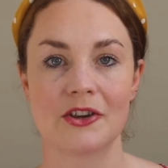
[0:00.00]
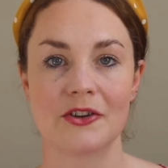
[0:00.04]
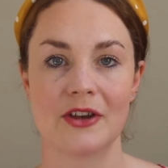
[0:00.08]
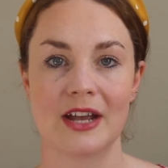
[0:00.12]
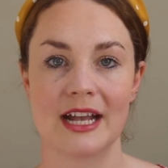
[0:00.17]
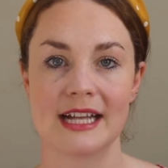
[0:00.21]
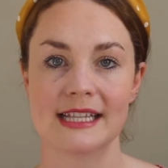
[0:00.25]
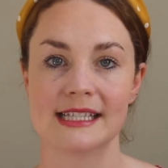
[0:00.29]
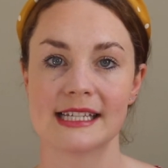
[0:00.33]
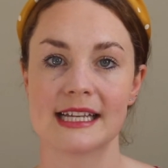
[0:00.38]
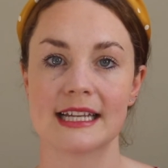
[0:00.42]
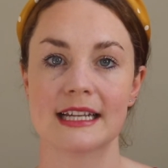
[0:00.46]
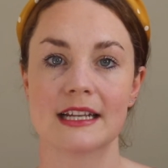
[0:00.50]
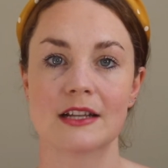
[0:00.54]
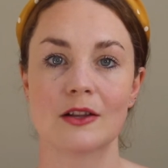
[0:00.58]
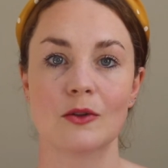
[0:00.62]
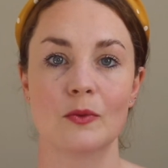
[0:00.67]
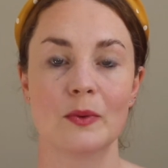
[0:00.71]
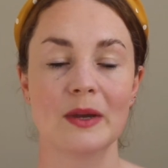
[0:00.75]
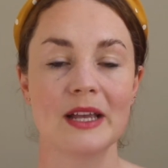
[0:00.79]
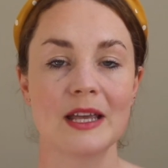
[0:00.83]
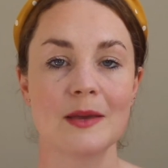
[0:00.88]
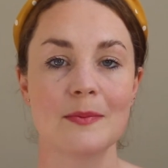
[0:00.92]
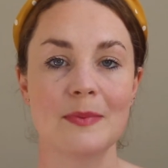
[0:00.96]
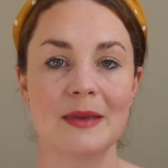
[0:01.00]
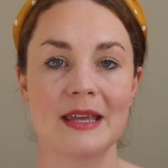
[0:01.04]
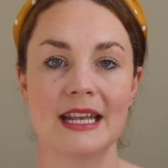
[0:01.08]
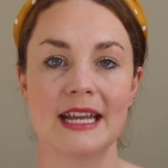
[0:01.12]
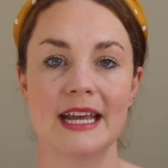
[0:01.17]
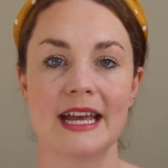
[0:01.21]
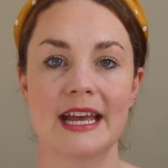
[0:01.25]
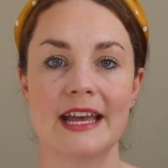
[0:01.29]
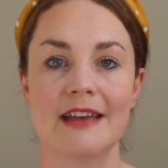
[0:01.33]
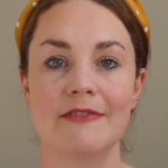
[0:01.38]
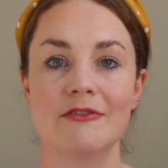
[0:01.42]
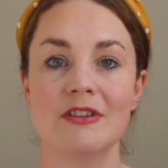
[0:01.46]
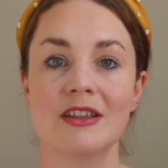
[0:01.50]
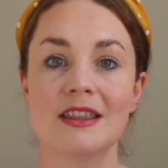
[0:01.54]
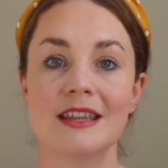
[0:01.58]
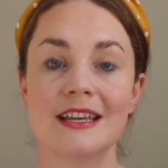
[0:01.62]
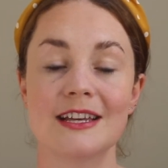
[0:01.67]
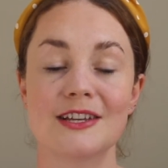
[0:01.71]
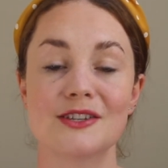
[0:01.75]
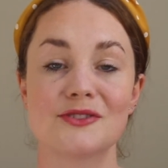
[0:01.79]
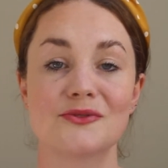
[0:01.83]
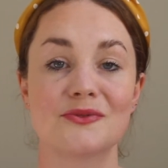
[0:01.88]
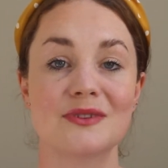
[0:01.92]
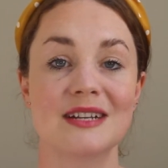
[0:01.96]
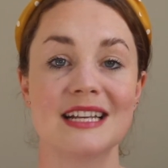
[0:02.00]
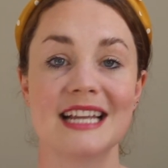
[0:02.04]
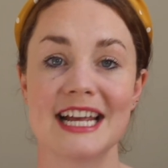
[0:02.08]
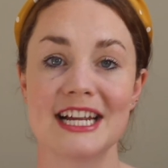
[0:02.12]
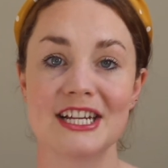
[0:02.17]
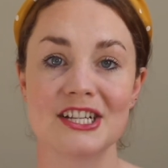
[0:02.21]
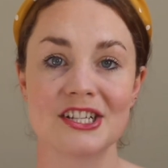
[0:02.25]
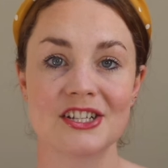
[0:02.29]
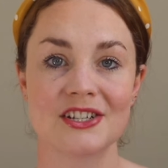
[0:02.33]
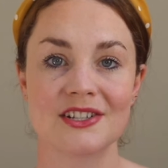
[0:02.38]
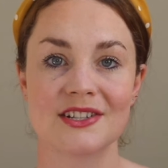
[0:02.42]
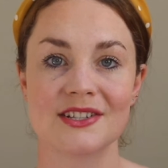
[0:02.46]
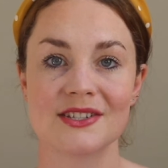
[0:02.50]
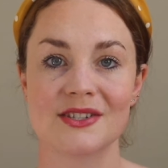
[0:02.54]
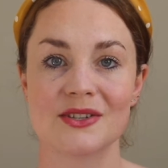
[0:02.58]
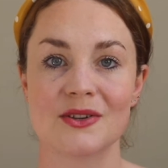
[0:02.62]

creating a little Wikipedia. Everything is relational,